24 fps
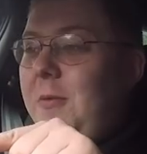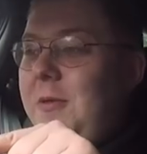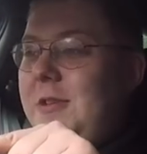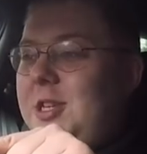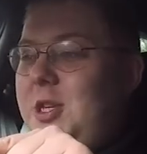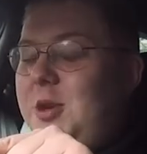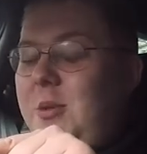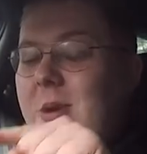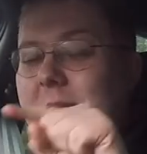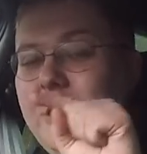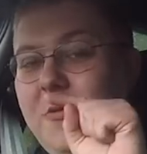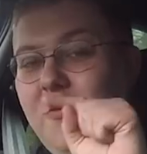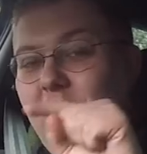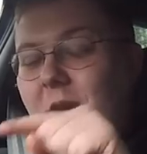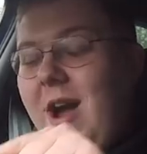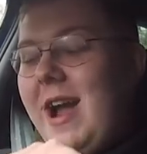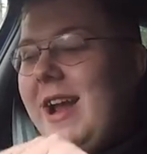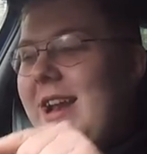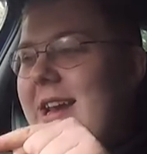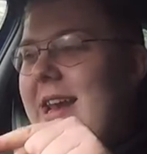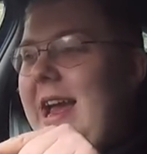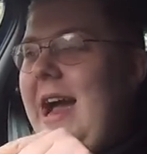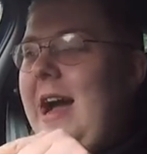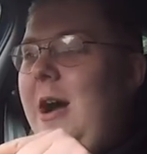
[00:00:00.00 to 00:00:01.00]
the screen
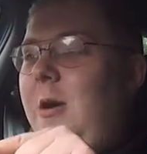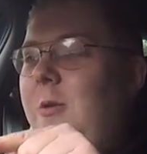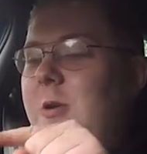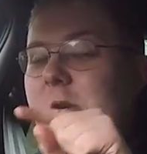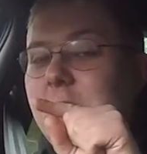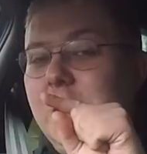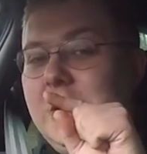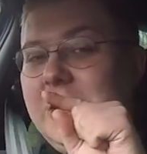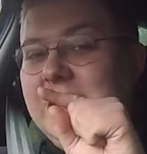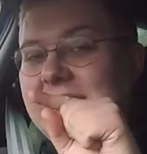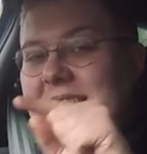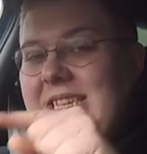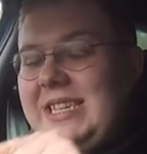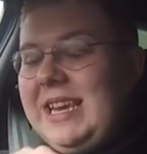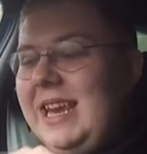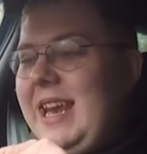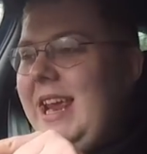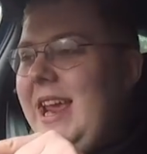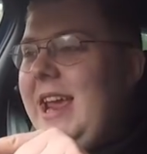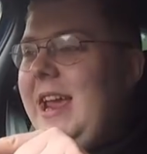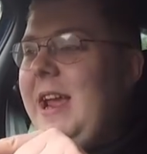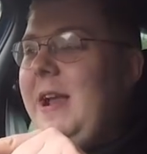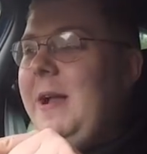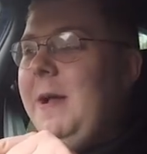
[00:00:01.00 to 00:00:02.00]
right now so you can see it,